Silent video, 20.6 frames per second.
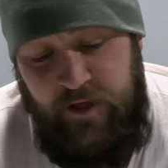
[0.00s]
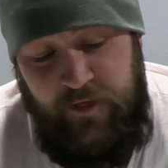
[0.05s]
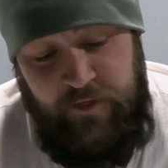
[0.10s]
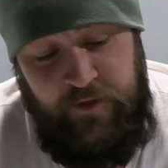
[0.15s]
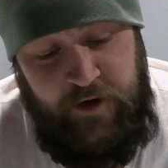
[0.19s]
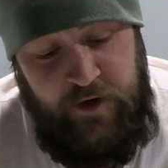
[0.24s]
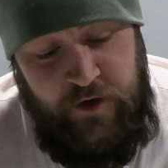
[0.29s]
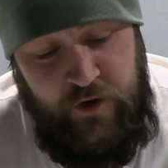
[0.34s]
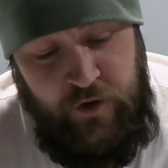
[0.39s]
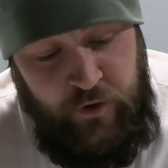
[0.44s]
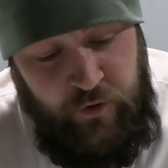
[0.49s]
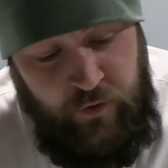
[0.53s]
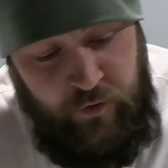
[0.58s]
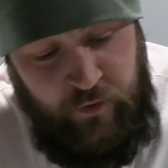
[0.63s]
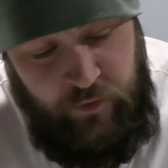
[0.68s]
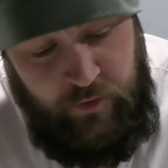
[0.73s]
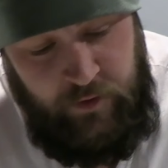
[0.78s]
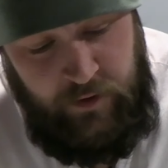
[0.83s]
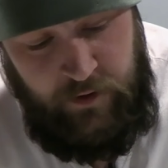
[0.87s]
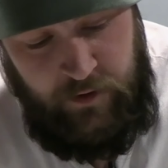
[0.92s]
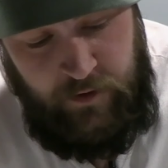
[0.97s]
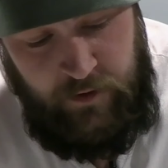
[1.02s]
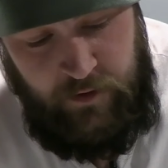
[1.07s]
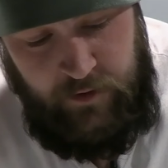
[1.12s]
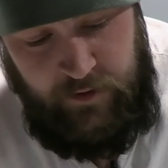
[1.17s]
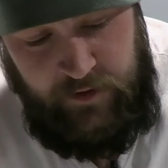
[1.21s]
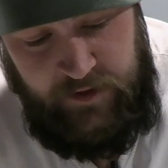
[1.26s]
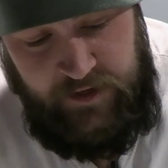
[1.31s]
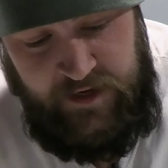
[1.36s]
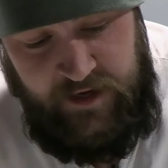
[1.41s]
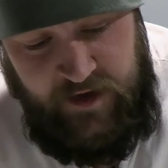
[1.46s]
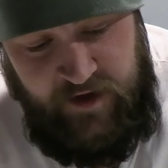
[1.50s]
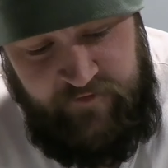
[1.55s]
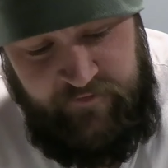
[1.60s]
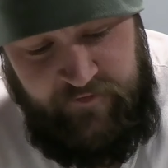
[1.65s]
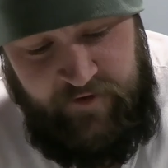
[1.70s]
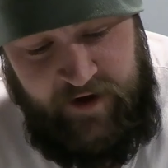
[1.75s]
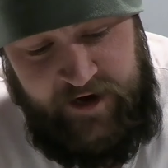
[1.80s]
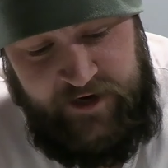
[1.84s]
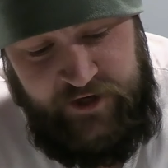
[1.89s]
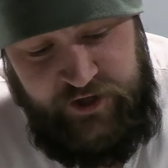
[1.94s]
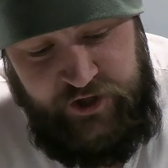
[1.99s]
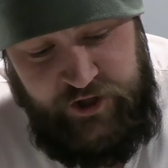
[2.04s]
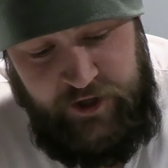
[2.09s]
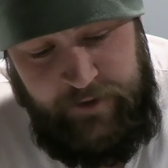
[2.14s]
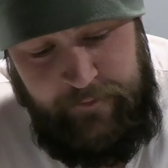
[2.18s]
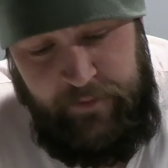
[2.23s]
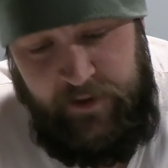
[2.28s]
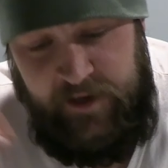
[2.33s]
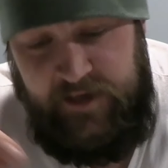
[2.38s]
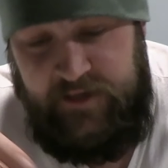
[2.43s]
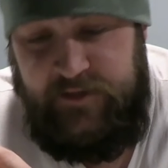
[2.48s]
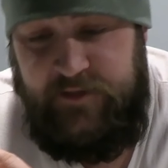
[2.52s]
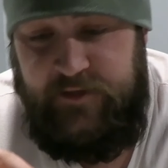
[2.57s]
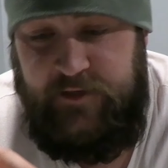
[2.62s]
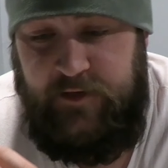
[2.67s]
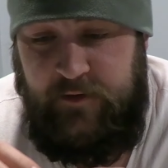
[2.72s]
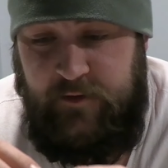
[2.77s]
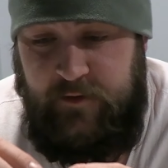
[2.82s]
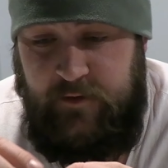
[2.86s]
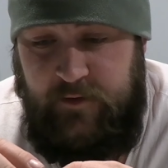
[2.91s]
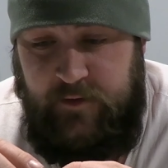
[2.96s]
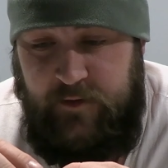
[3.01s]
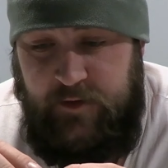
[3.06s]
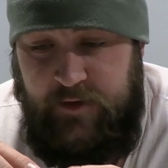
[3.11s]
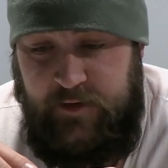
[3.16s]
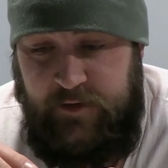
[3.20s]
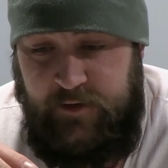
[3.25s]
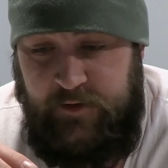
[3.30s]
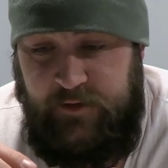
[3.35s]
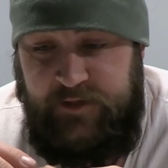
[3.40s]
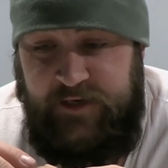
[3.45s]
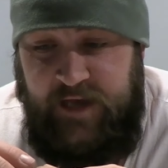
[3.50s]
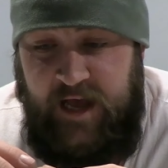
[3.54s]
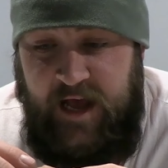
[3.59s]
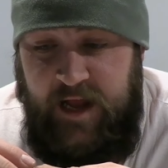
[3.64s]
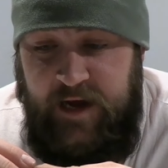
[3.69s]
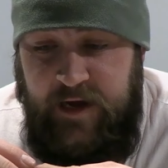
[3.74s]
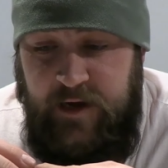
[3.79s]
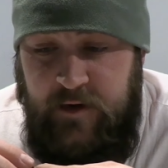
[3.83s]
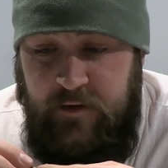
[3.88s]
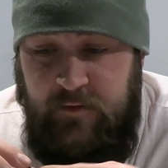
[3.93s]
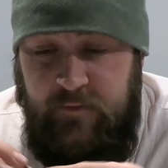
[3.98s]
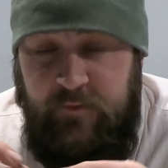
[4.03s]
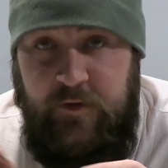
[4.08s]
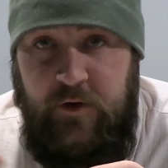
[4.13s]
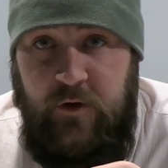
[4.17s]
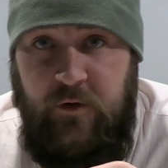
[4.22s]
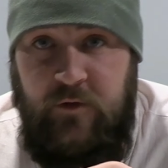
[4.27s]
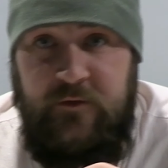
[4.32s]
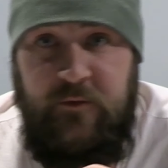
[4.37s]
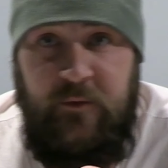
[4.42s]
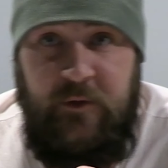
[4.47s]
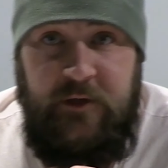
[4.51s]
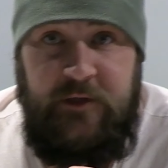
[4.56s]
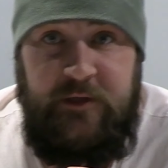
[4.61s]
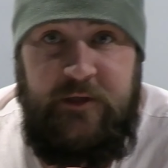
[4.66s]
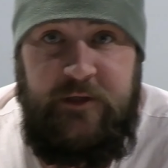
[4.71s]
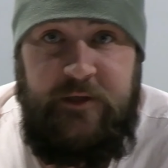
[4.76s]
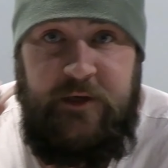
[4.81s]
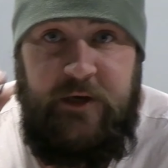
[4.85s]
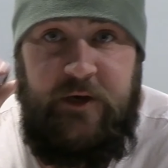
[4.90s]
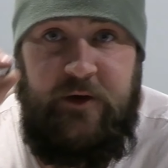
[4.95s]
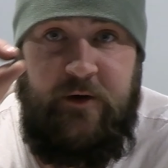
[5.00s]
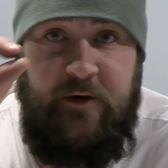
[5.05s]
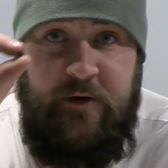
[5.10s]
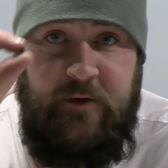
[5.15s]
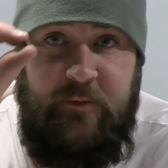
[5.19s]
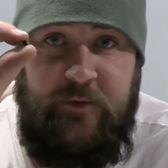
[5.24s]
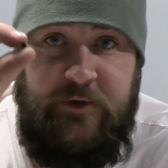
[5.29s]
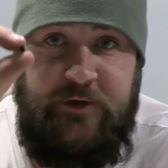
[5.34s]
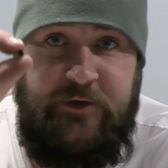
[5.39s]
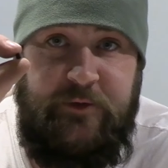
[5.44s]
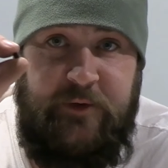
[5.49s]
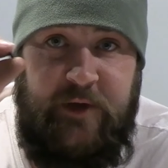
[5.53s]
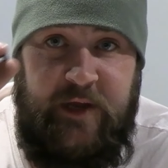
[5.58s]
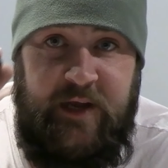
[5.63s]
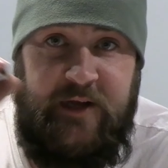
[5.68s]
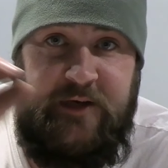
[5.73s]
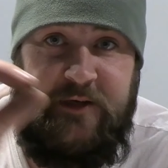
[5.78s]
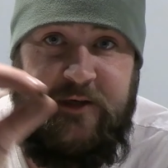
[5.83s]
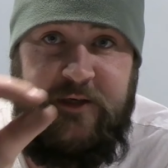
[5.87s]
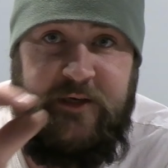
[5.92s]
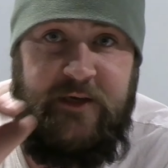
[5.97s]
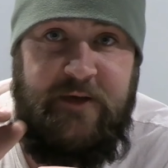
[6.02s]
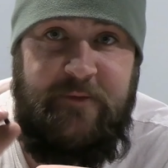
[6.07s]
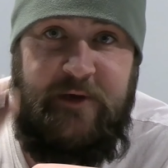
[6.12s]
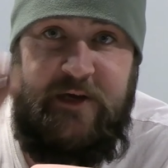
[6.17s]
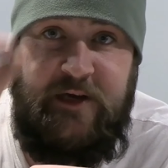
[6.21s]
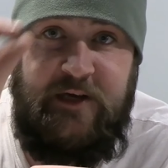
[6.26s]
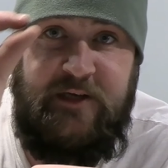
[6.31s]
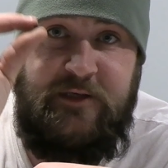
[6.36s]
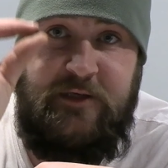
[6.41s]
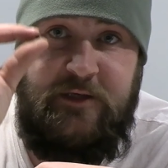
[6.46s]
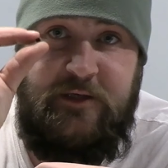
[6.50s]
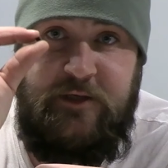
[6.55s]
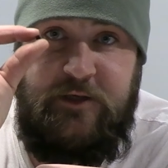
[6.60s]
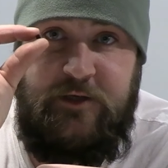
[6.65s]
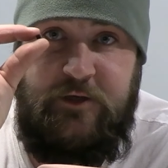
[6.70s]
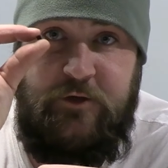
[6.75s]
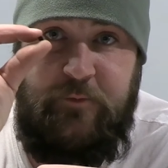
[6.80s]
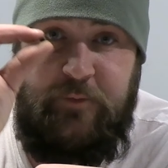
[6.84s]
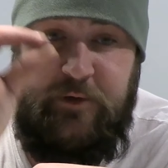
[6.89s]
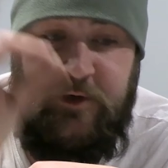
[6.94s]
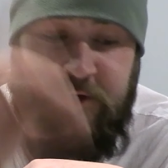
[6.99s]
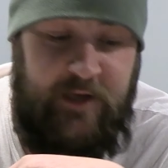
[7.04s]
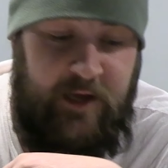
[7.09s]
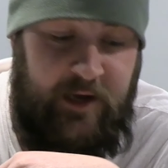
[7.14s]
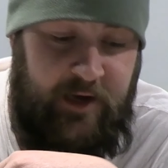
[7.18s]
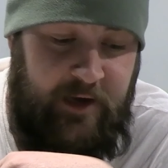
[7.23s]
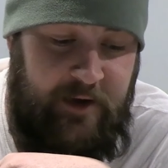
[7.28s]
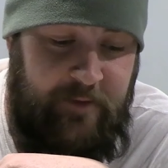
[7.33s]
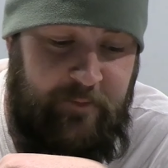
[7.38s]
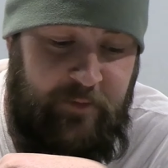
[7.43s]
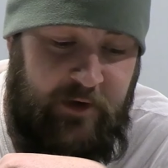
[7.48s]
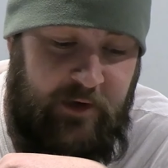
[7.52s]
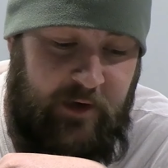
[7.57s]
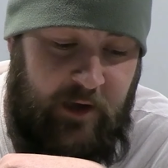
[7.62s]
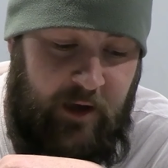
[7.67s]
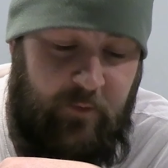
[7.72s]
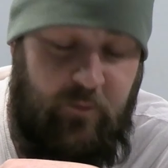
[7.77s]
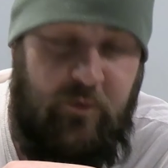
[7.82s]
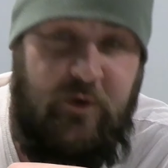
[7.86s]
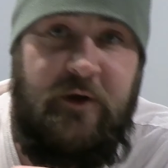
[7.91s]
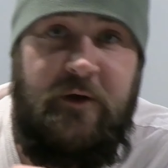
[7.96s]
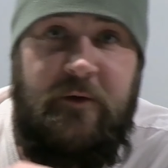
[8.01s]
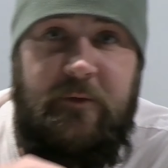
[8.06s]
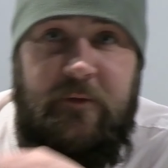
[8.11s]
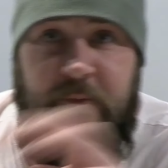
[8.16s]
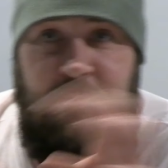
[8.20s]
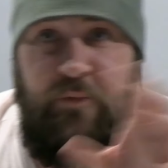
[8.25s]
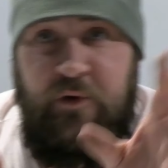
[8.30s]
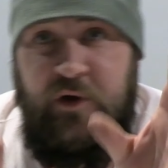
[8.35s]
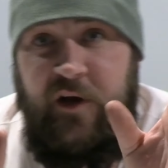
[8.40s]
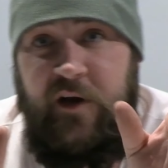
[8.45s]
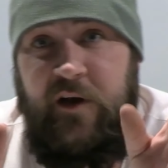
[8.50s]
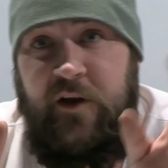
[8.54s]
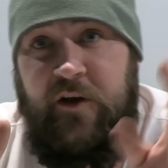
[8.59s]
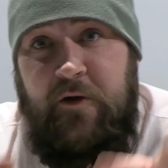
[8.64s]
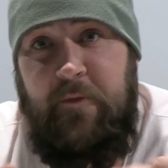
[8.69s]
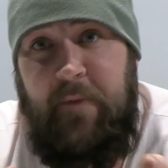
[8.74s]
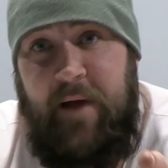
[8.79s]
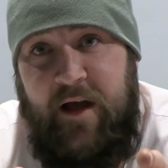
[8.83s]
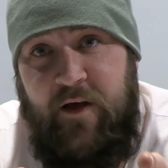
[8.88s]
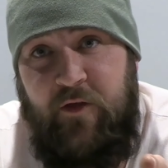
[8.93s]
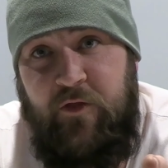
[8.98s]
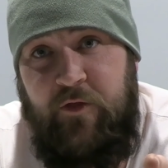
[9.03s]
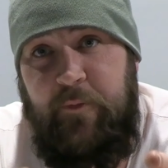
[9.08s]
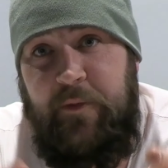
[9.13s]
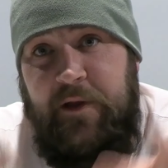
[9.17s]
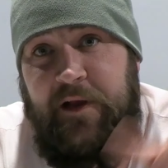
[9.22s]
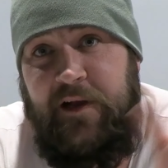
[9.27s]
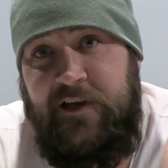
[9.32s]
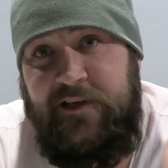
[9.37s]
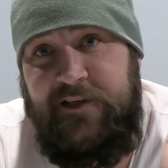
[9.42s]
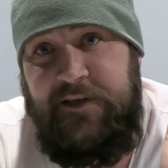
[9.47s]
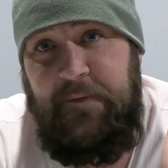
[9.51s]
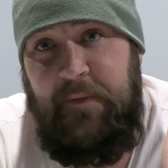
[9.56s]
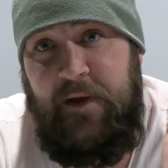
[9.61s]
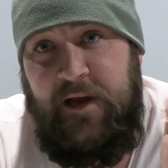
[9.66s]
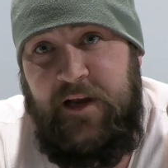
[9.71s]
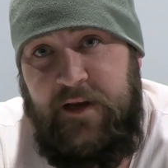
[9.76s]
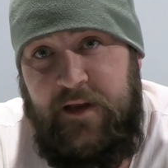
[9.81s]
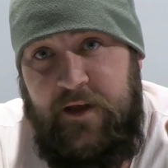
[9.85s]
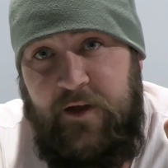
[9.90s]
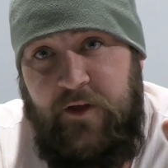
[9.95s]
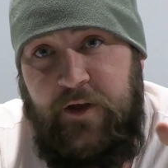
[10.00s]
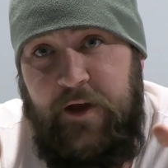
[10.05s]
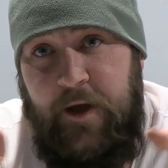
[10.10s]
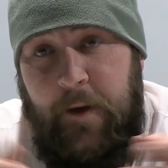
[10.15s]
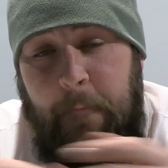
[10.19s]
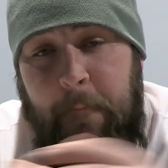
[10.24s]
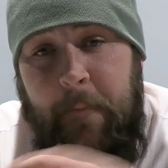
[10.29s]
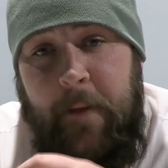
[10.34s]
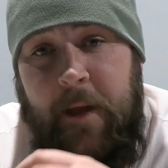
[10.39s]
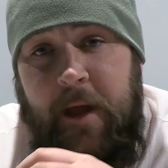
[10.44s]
The new EFI chip has is on. The old one is here, which you can't see because it's super tiny, but I wouldn't put it in your mouth because it might kill you.